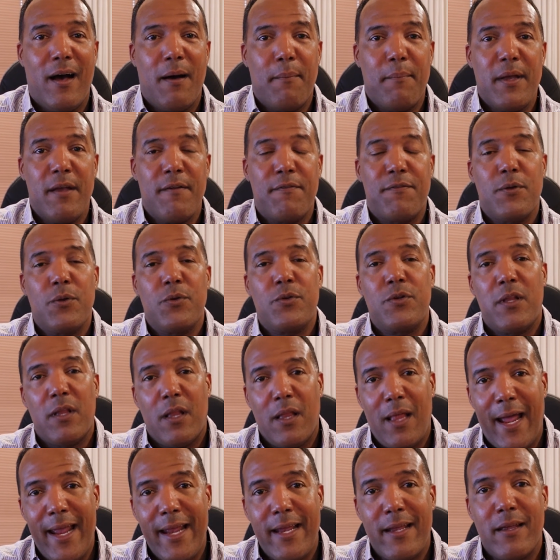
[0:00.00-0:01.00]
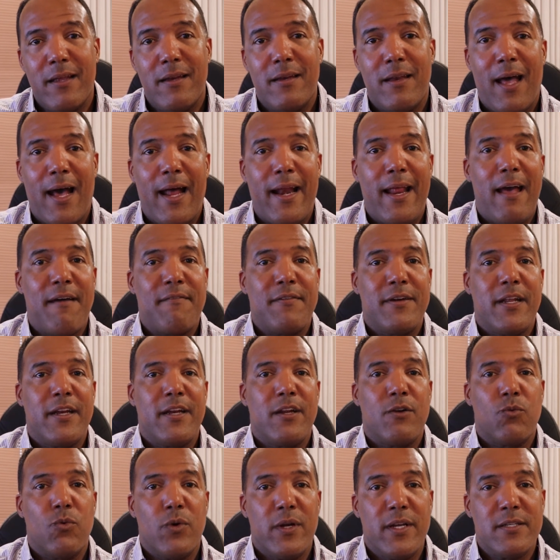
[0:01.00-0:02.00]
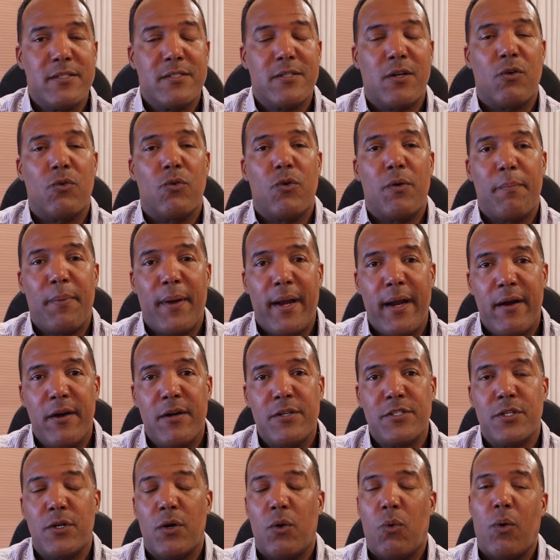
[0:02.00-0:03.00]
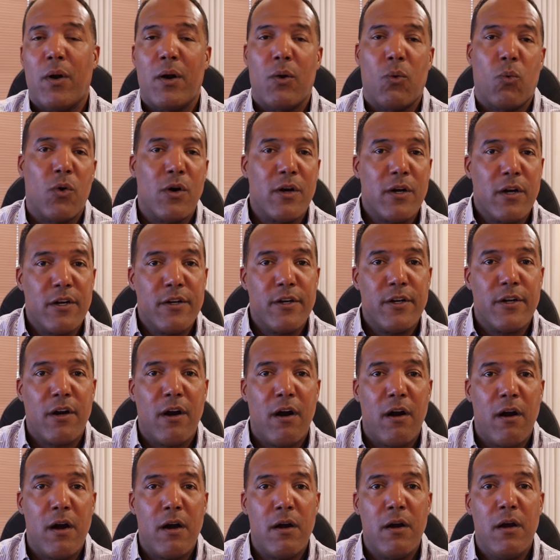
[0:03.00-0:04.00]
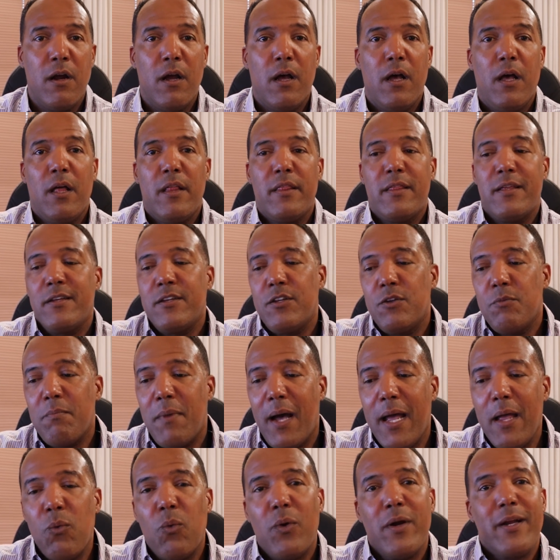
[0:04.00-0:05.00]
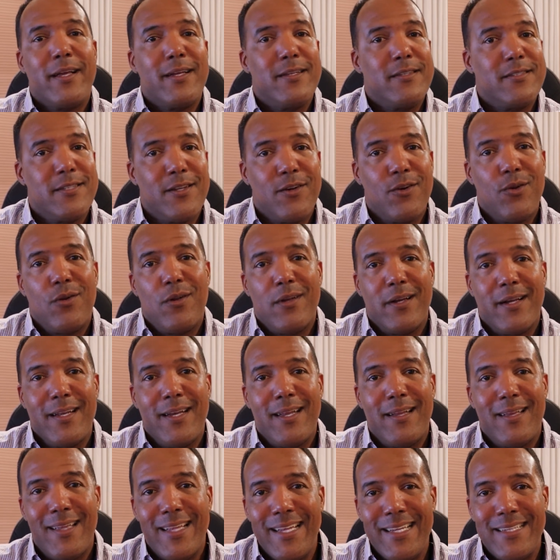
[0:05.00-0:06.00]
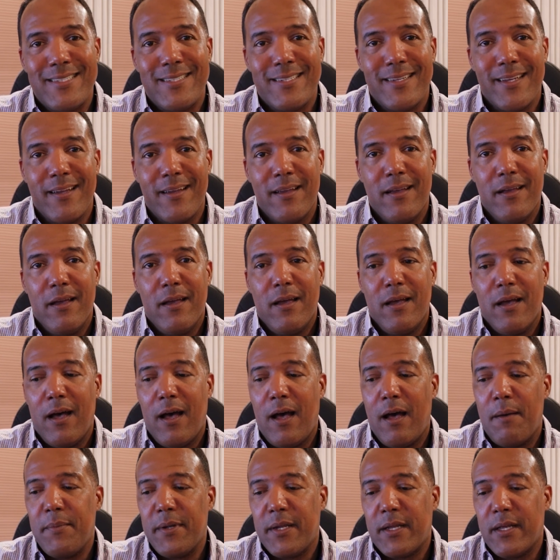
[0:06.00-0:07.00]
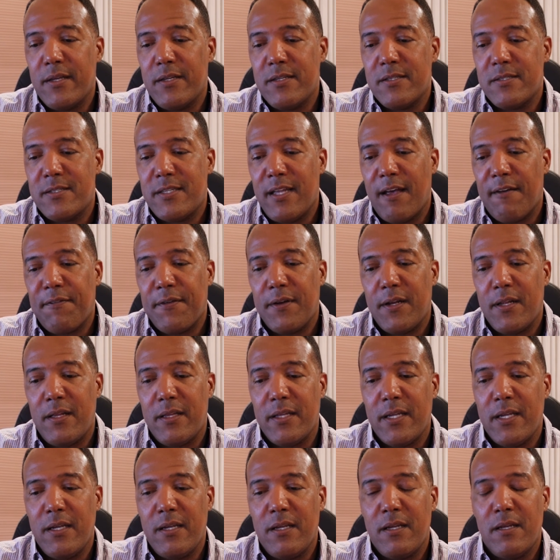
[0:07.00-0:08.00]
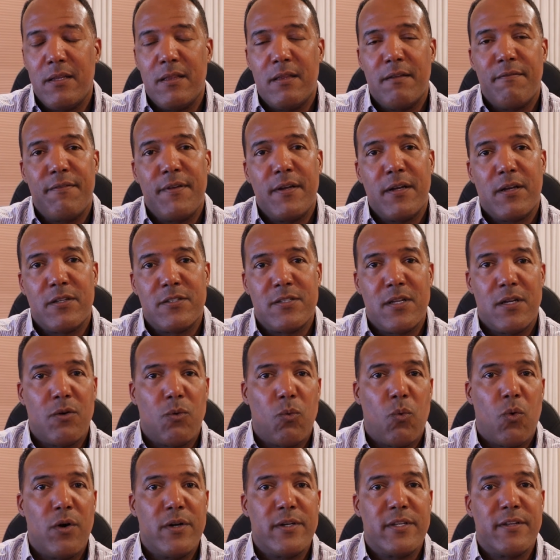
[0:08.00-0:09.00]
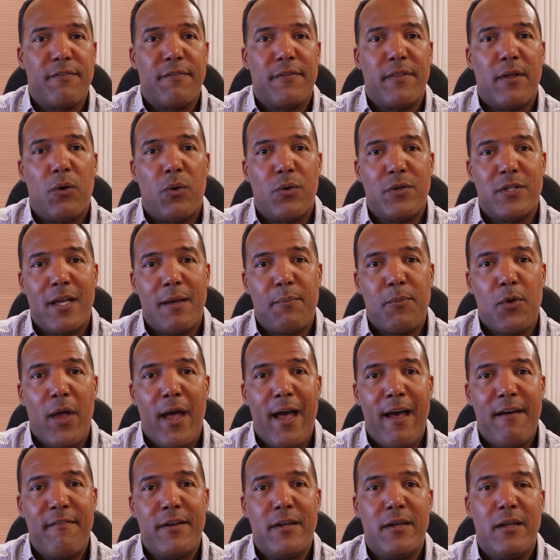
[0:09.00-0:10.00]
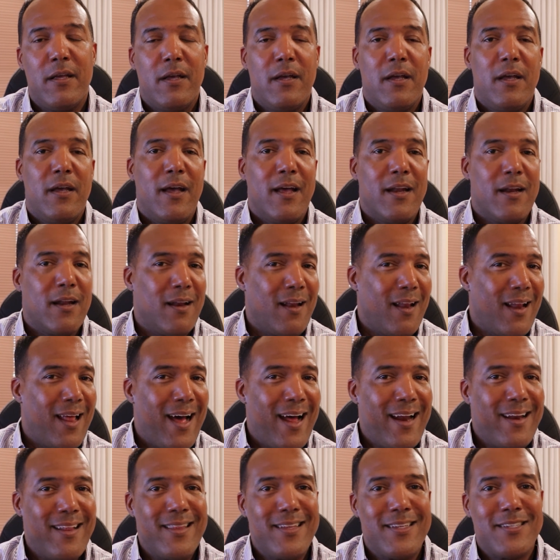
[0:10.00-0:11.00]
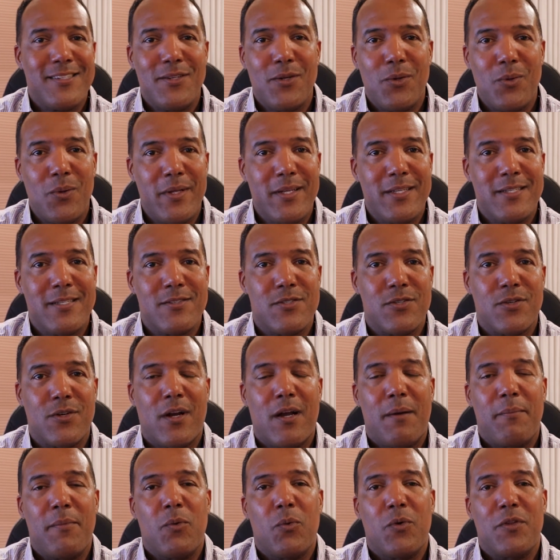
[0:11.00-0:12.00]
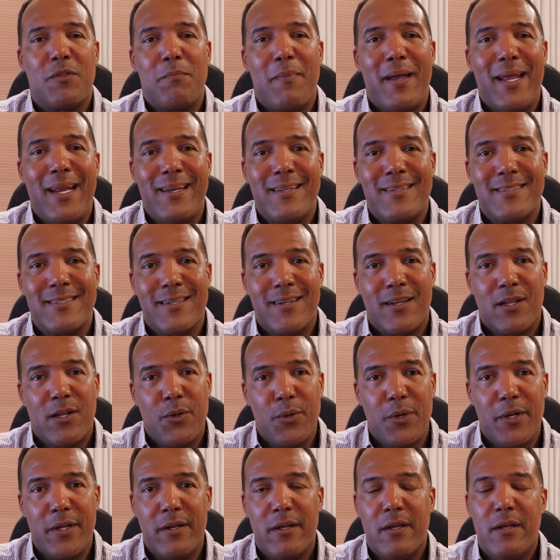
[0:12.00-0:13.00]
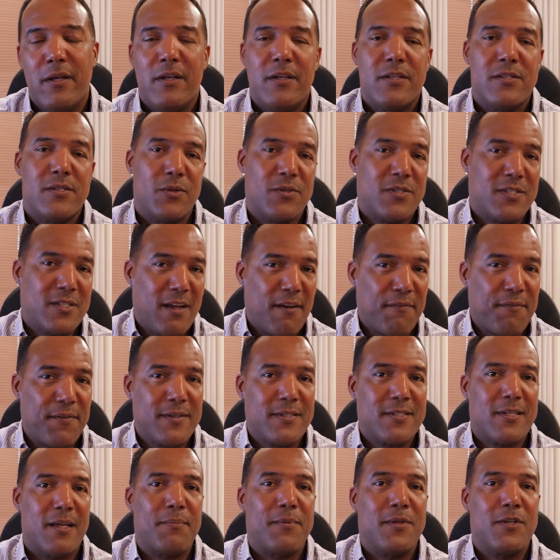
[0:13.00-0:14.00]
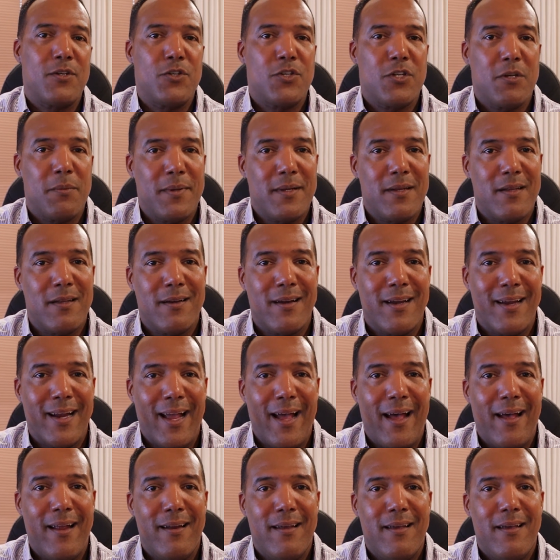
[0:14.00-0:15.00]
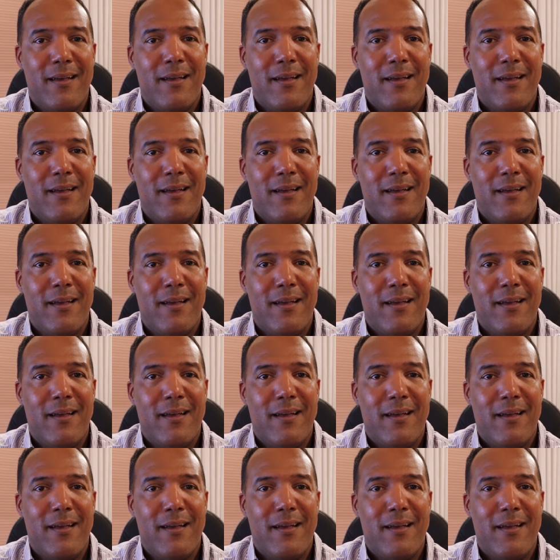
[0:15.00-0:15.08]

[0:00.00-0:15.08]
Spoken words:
If you'd like not having any risk or repairs, you don't want to work on your car, then you might want to consider looking at leasing because definitely the vehicle's under warranty for the whole time you have it. And a lot of these new leases are coming with maintenance included. So it's definitely something you should be looking at.